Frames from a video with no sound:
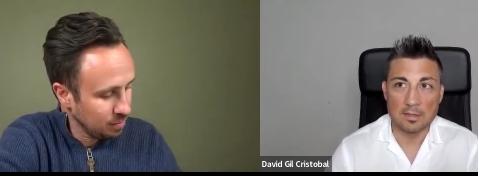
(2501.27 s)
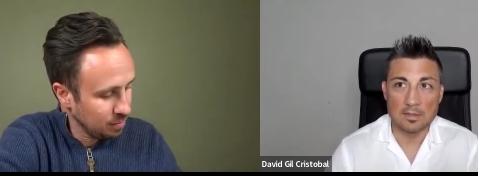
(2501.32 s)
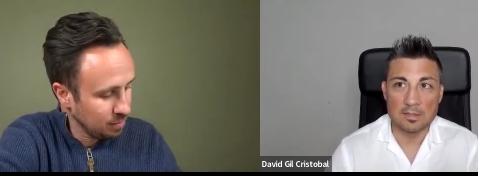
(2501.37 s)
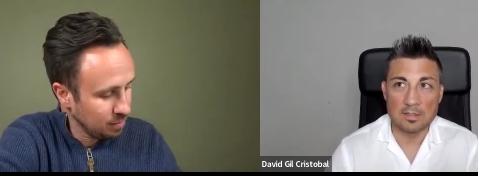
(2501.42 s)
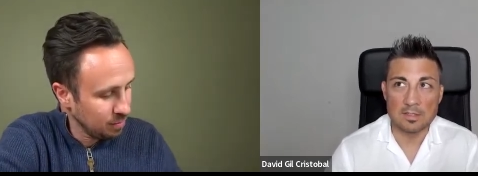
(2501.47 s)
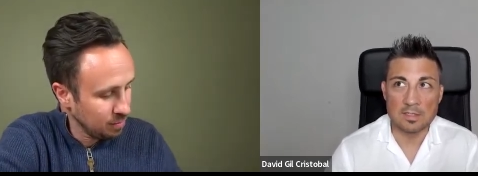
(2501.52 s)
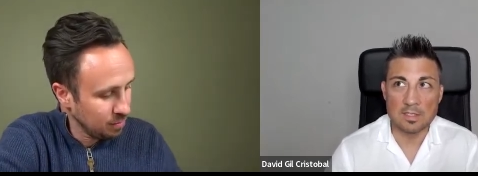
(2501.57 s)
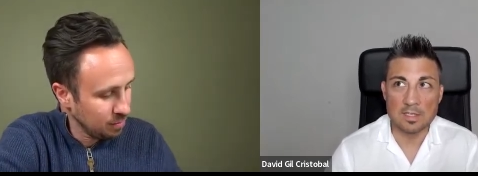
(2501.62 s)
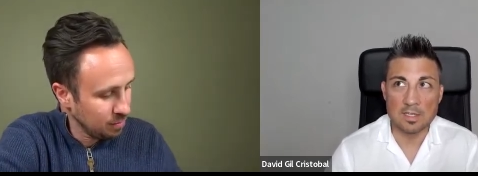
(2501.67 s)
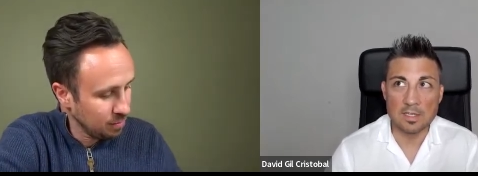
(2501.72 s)

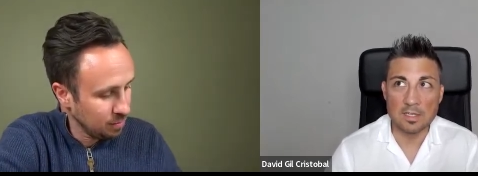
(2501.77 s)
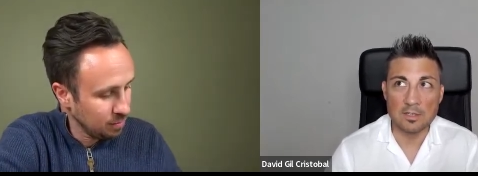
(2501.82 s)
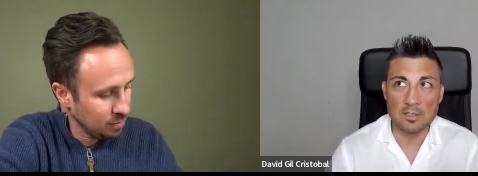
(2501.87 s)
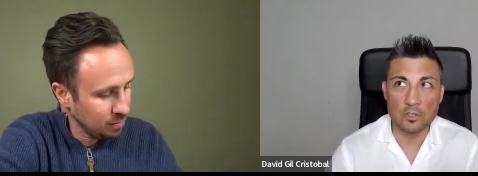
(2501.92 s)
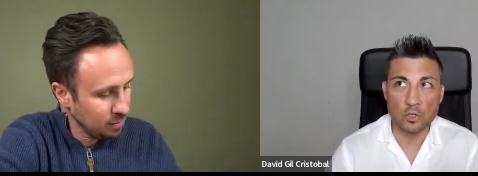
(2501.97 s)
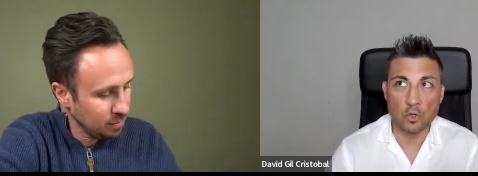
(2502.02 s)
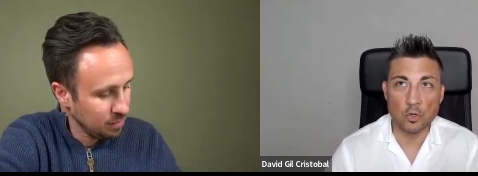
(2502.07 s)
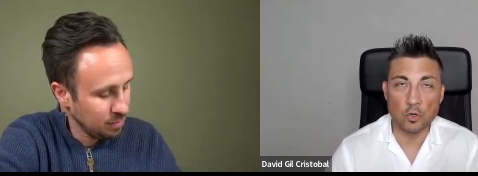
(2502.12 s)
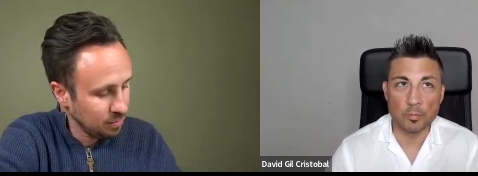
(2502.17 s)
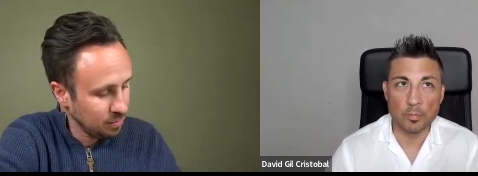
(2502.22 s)
Speaker 1: see
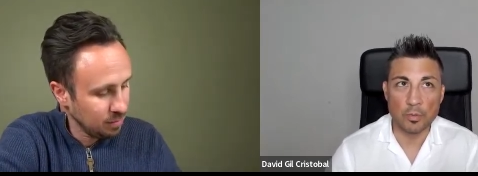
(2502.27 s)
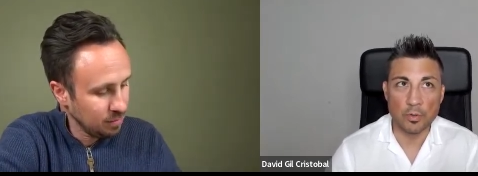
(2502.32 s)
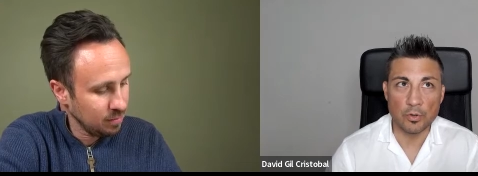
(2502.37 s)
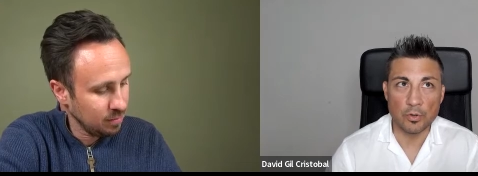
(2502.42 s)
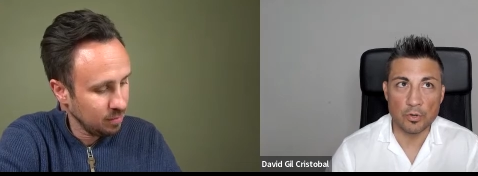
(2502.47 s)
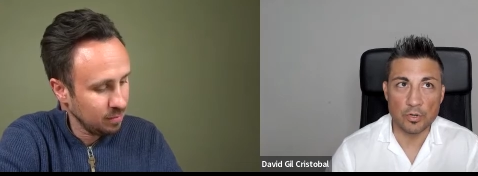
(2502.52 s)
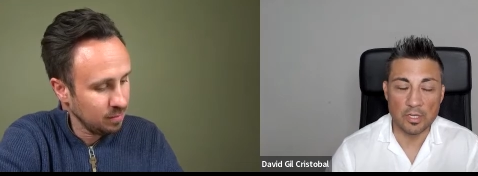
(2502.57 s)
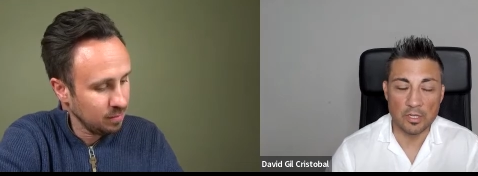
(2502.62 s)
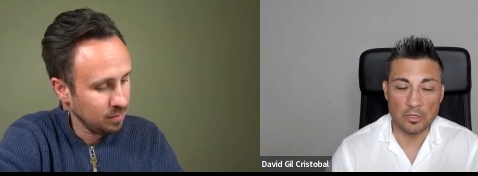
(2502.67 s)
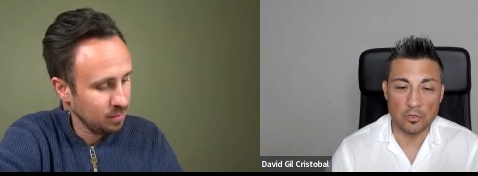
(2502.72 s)
your
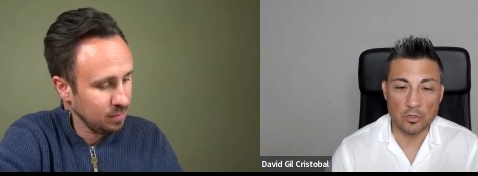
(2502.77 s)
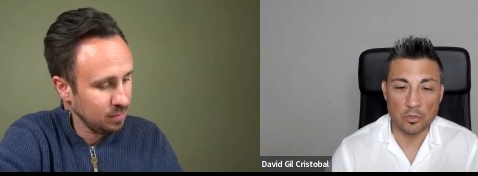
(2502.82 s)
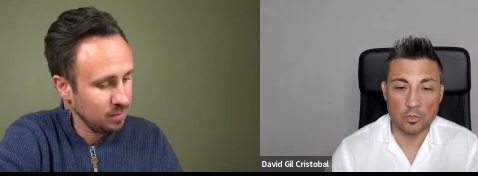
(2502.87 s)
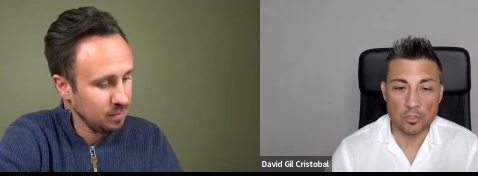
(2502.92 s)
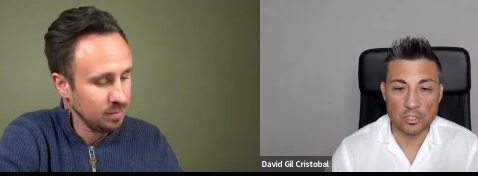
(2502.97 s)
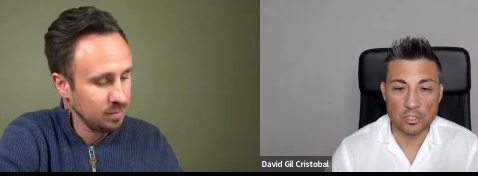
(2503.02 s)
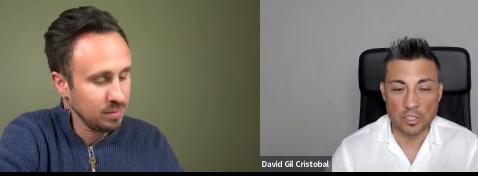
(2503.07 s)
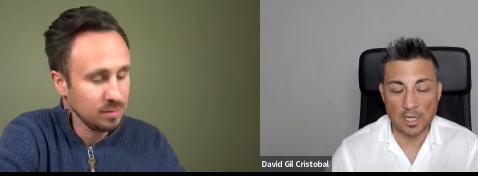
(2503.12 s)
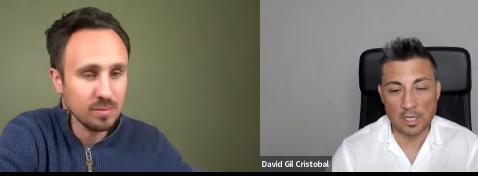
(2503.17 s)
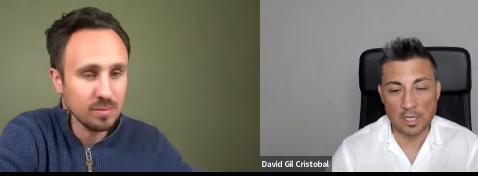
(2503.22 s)
burning,
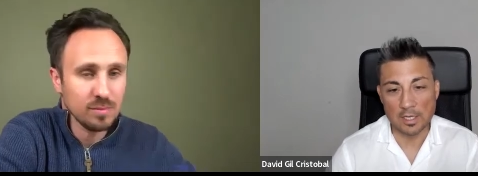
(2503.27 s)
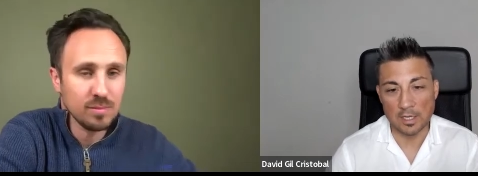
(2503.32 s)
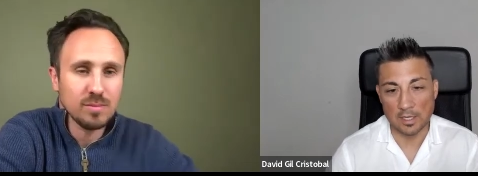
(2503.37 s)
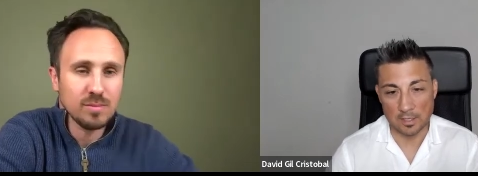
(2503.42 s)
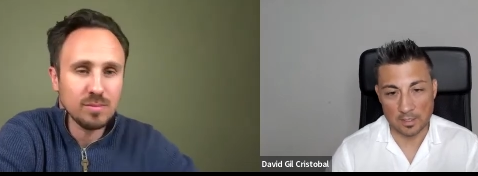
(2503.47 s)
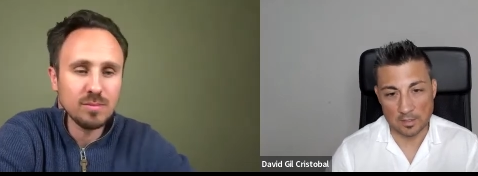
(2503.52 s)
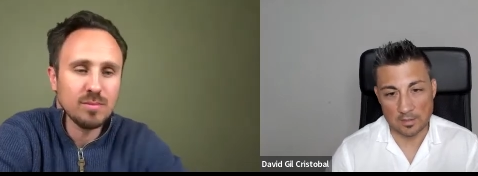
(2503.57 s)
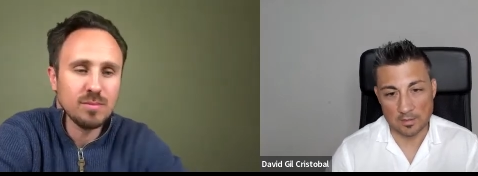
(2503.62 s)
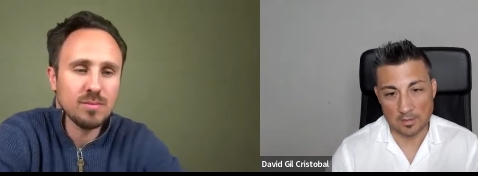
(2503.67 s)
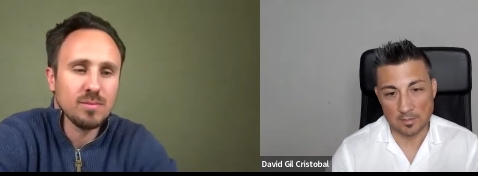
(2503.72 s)
your
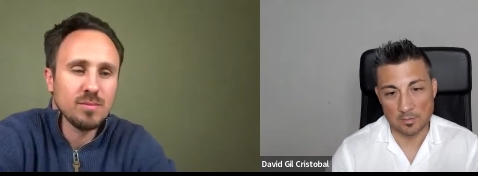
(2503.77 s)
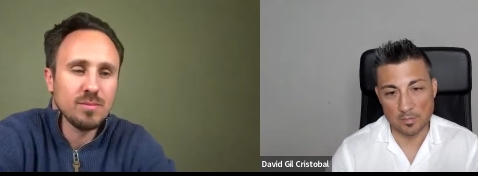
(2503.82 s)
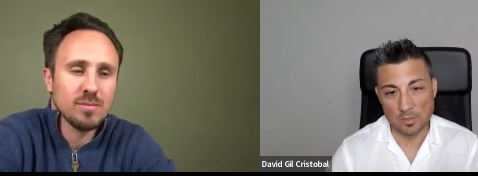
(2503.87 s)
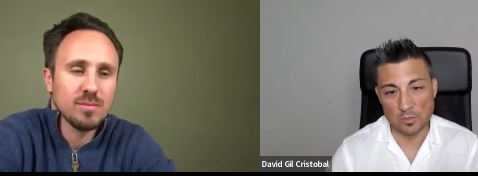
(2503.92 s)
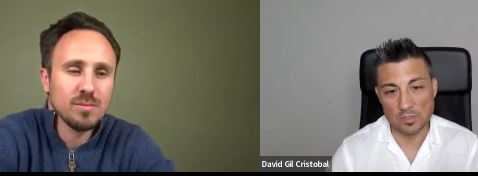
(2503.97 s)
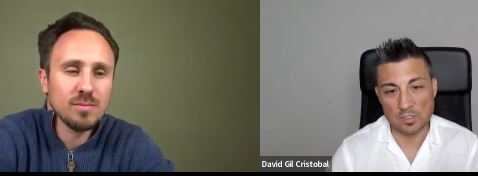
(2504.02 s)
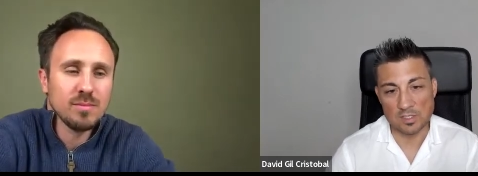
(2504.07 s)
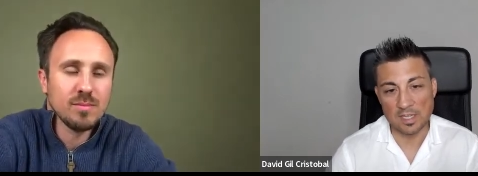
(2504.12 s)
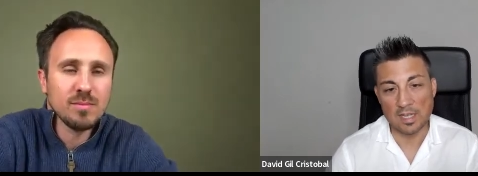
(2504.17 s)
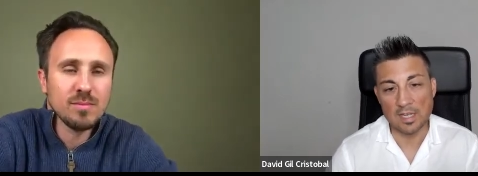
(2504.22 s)
shining,
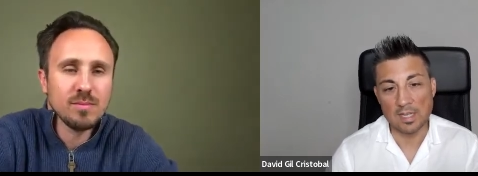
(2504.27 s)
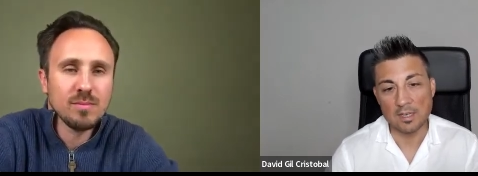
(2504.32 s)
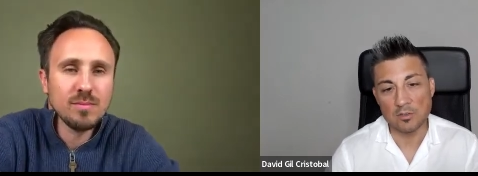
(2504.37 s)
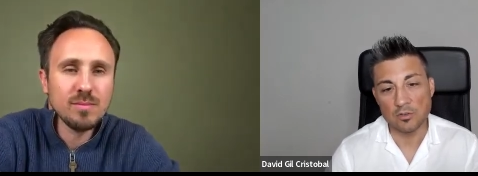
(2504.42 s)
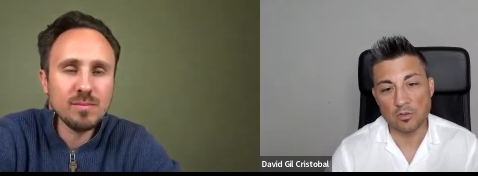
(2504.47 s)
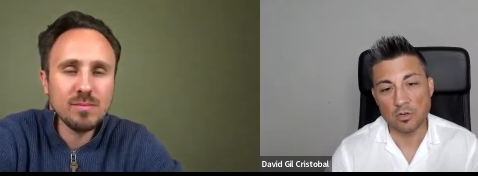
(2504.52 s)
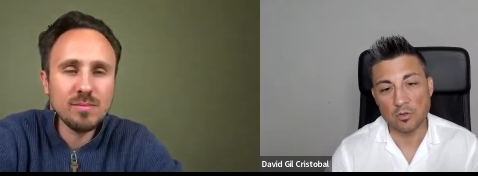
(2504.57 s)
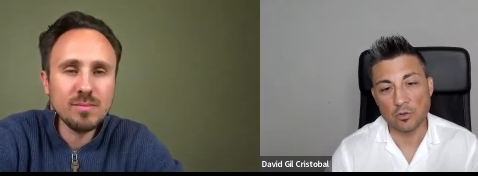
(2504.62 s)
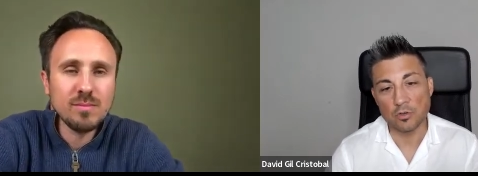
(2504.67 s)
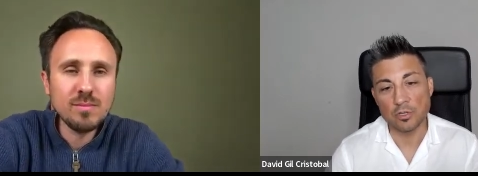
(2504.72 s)
because then
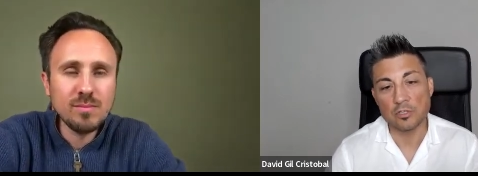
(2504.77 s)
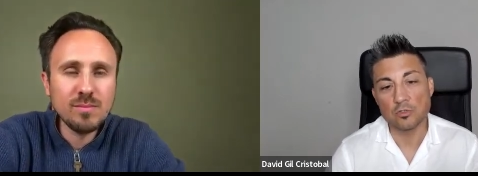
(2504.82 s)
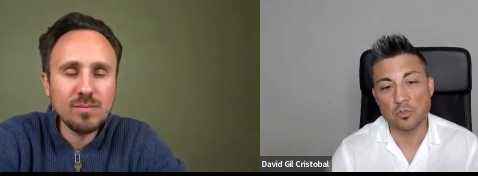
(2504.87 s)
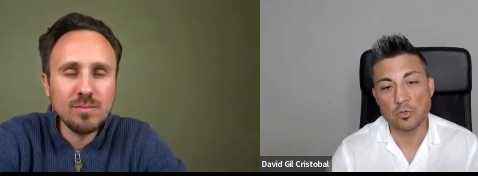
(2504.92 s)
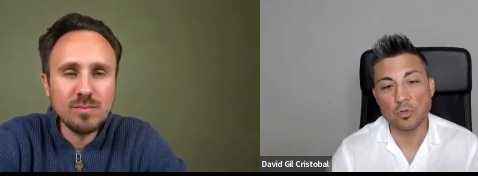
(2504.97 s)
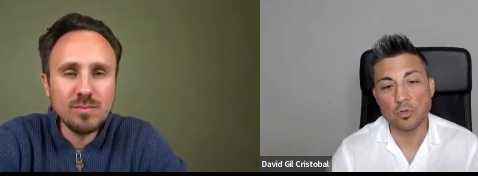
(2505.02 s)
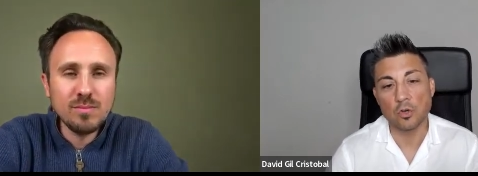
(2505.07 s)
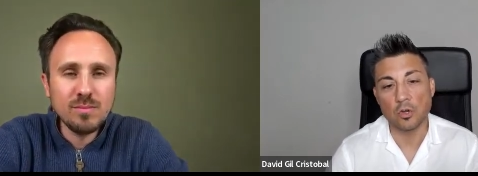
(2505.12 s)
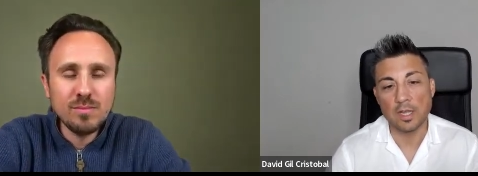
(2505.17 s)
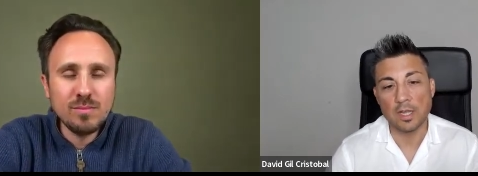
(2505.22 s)
you're going
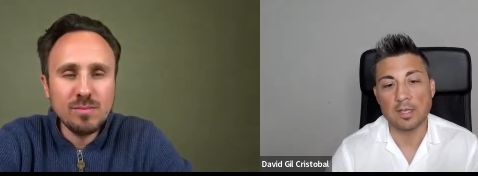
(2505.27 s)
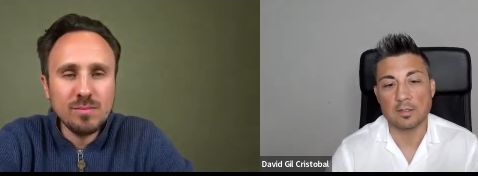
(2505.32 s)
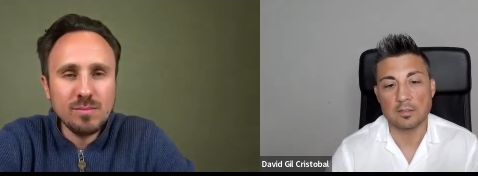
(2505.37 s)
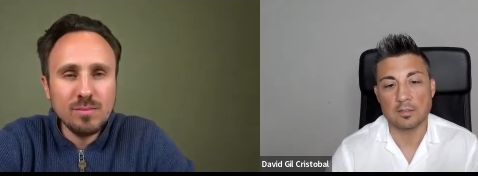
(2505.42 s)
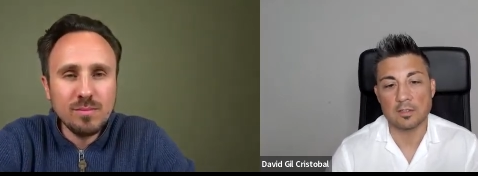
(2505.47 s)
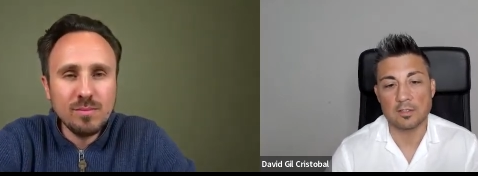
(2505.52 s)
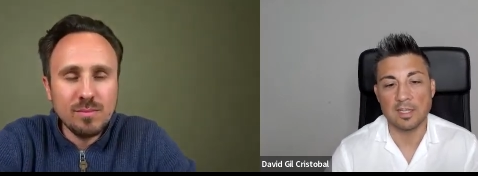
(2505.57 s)
to connect.